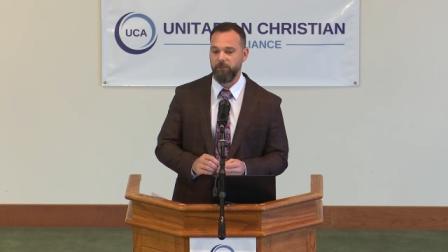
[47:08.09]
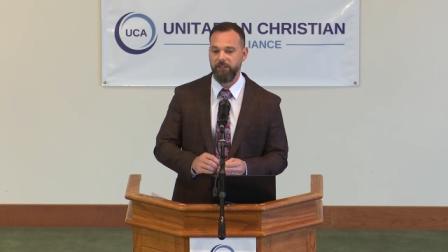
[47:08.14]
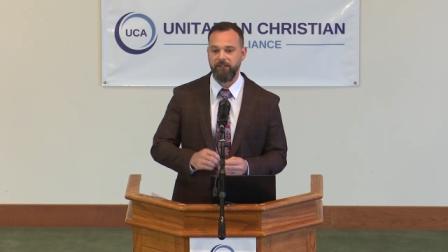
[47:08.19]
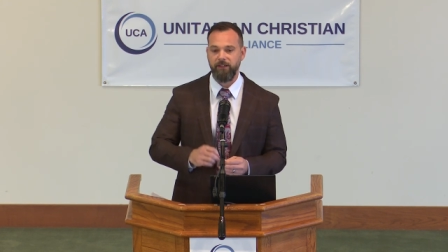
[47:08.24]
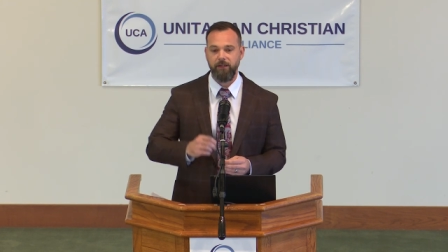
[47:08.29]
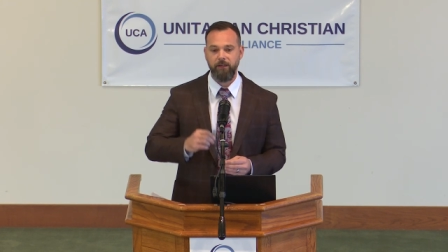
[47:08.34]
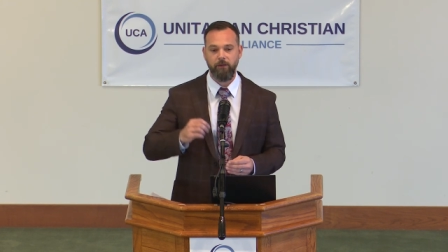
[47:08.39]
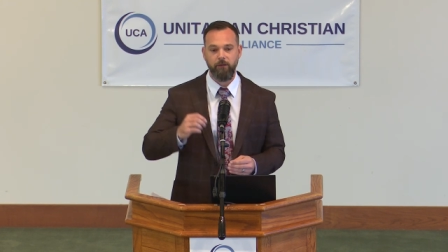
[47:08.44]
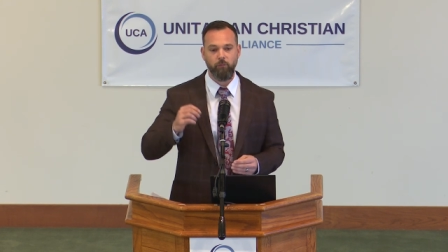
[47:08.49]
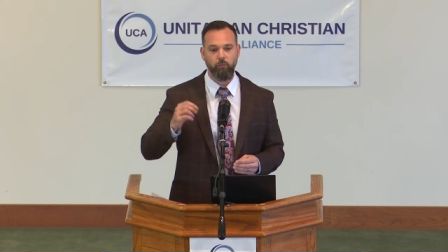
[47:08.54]
but
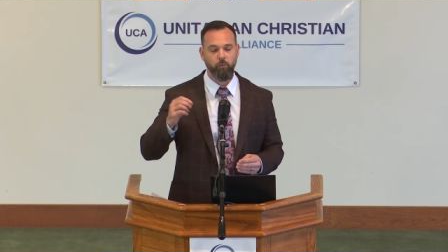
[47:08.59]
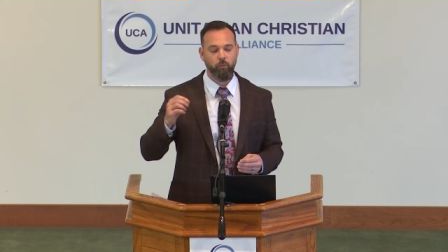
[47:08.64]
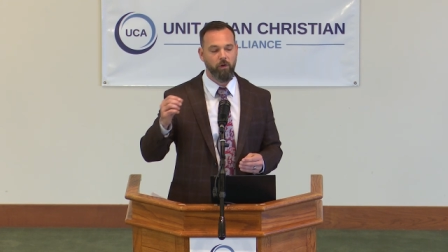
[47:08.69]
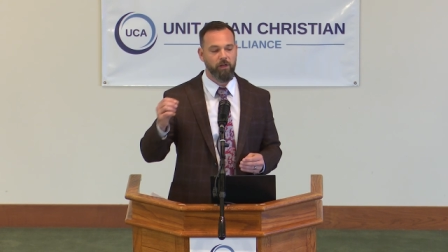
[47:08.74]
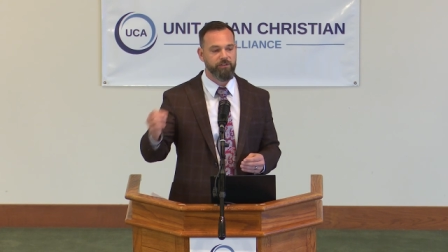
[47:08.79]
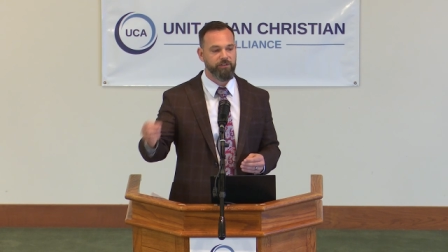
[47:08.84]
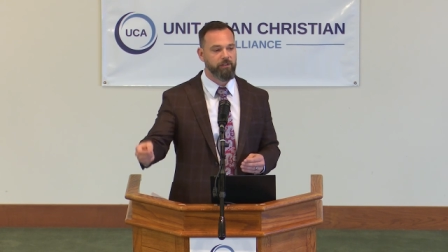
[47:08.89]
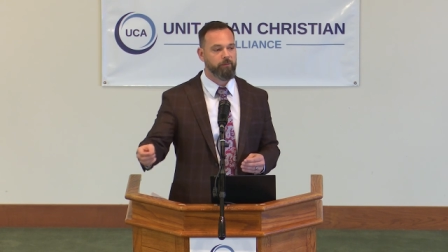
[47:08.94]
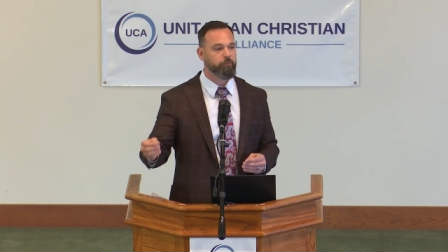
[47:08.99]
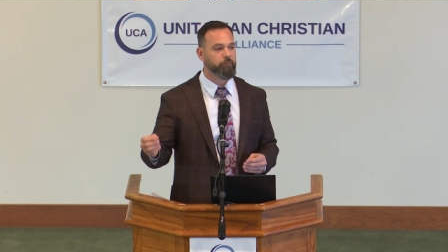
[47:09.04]
then it
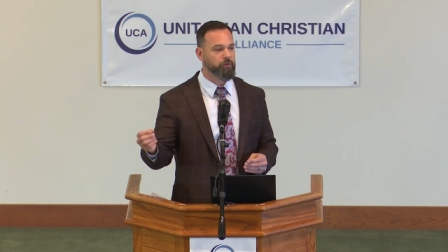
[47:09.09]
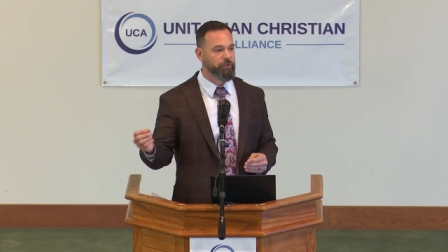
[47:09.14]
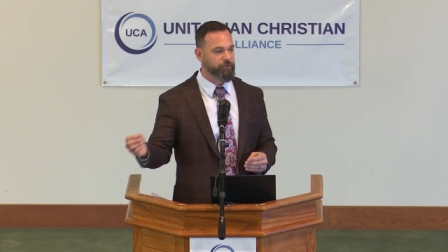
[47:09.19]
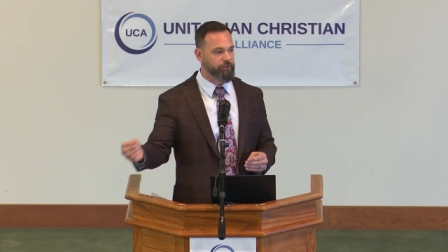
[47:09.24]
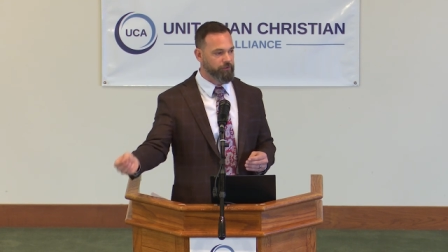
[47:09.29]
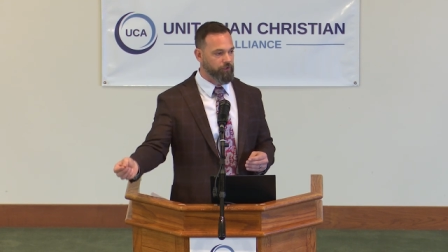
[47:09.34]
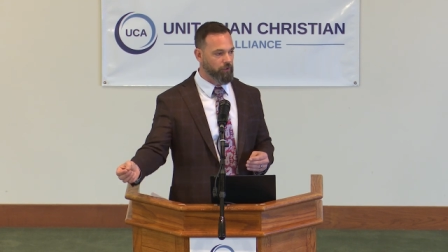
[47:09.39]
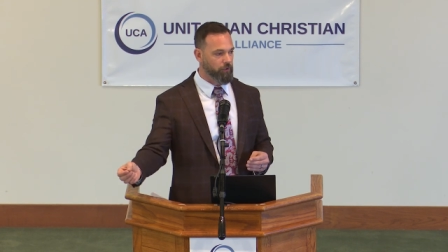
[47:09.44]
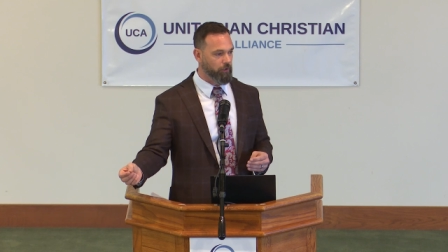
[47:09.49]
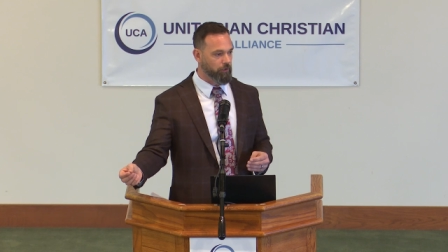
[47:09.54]
wasn't
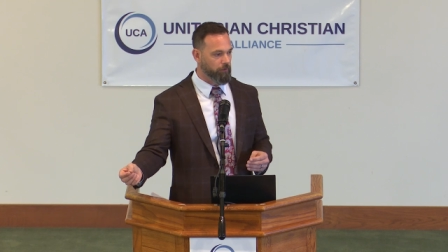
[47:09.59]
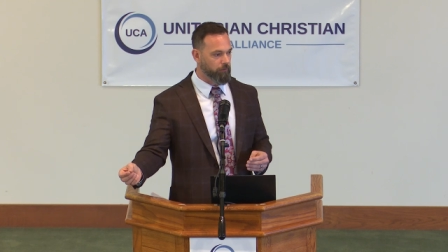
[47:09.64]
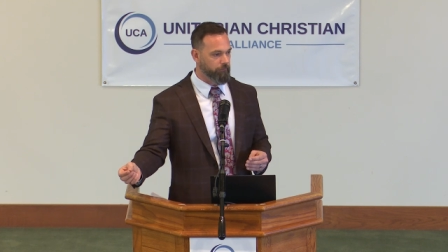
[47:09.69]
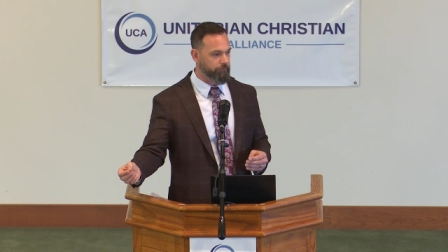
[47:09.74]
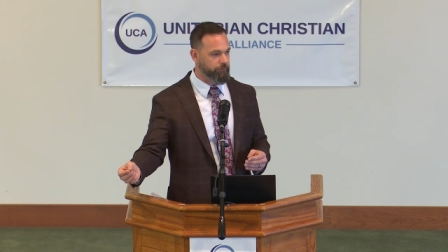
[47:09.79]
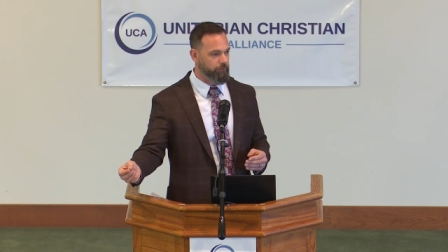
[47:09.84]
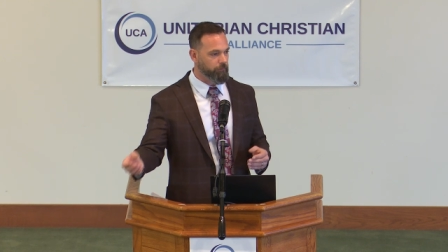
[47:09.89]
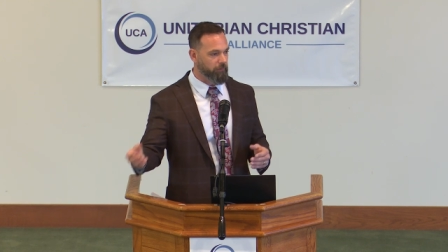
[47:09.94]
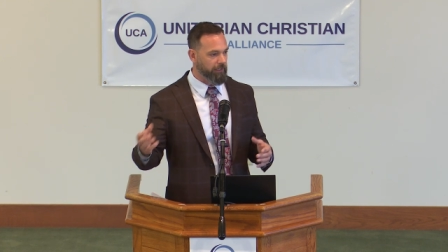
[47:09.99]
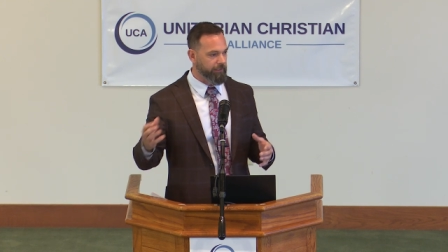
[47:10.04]

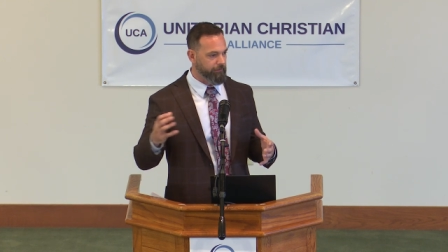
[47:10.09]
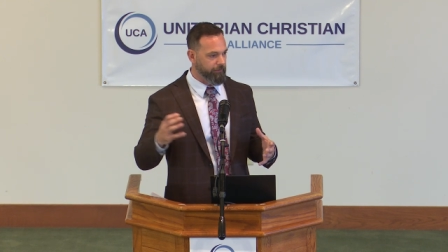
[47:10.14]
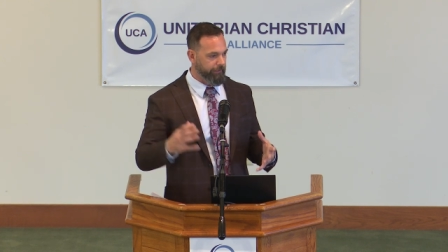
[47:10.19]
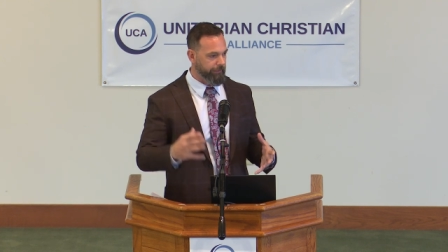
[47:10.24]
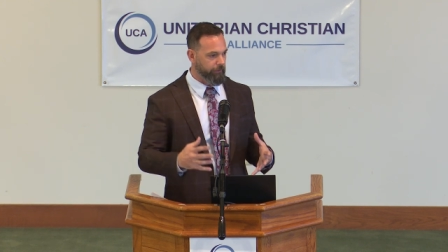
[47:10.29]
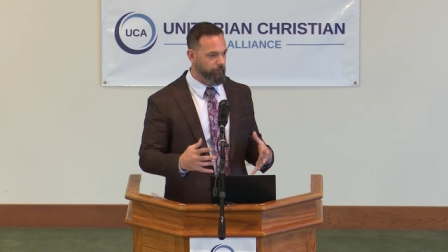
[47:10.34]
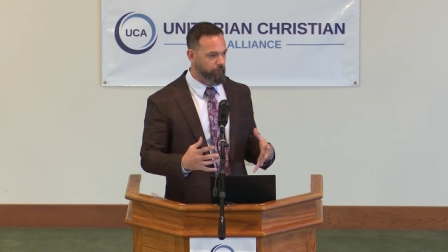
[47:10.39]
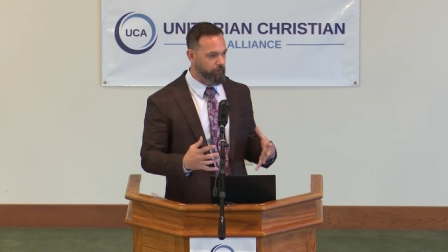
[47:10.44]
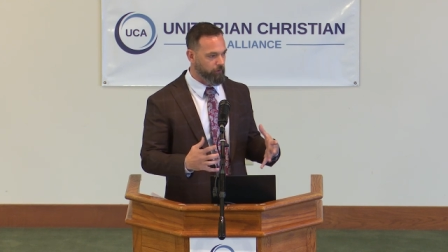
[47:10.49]
preserved by later